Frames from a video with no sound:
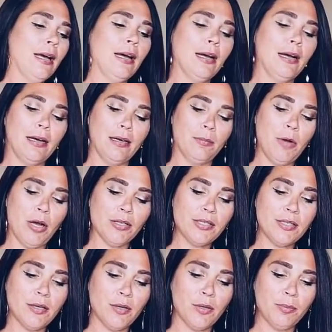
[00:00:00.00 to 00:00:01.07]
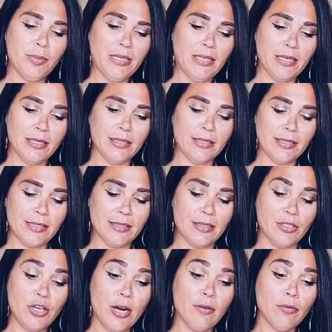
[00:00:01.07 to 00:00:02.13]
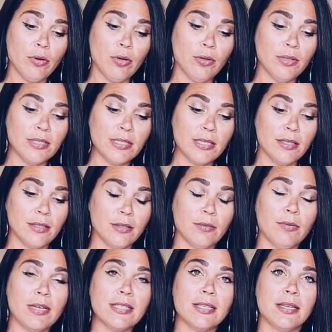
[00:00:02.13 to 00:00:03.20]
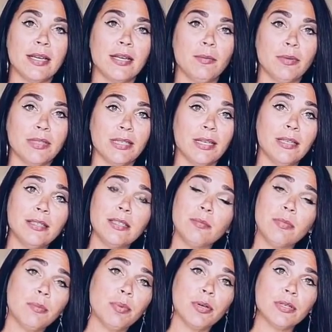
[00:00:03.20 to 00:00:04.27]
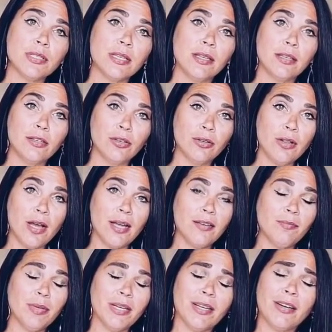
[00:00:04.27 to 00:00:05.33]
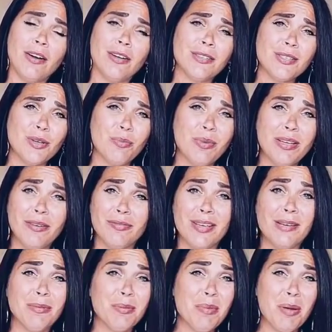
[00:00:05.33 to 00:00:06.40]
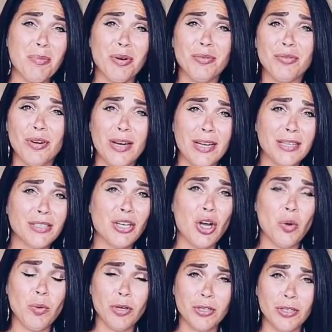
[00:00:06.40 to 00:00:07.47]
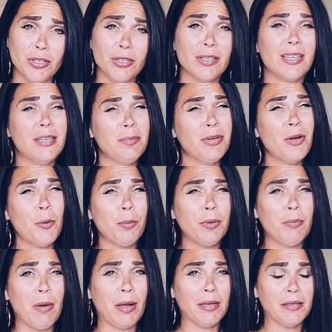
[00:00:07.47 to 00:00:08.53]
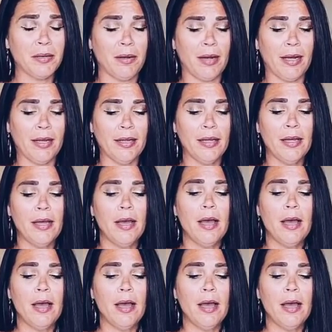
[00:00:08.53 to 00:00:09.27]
Um, also, because it's general, this could resonate with an intimate person in your life, but it can also be a family member, friend, coworker. Keep an open mind, okay?